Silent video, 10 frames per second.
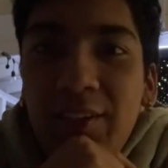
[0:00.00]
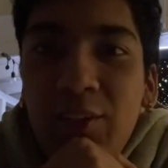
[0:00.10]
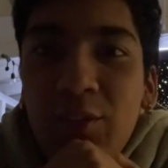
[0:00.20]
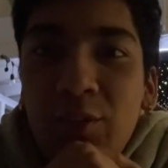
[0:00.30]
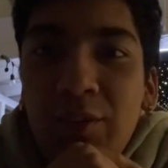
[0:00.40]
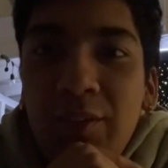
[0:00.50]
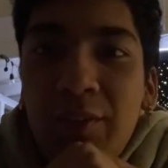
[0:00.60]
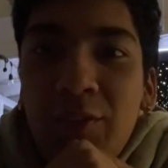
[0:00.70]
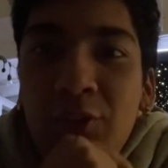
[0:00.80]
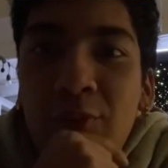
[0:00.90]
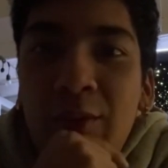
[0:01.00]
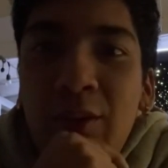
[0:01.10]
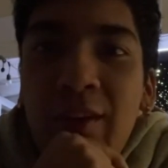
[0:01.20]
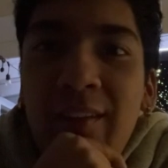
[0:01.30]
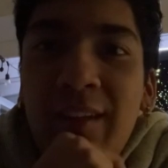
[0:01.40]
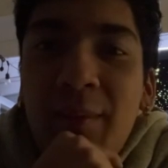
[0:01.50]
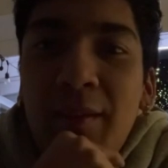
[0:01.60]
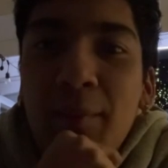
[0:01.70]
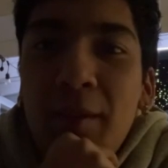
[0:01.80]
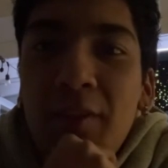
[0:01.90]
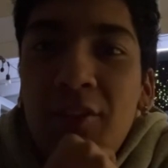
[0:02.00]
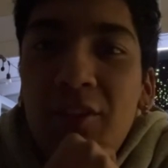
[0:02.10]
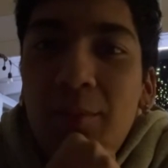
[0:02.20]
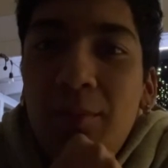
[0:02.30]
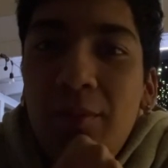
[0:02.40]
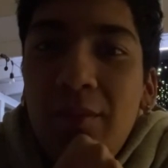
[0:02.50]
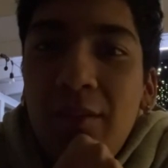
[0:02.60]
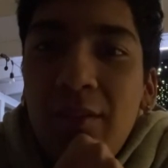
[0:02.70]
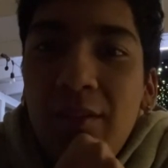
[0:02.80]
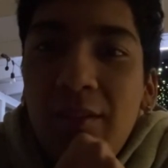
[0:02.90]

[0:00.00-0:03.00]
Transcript: Yes, do it. First video can see be the motherships.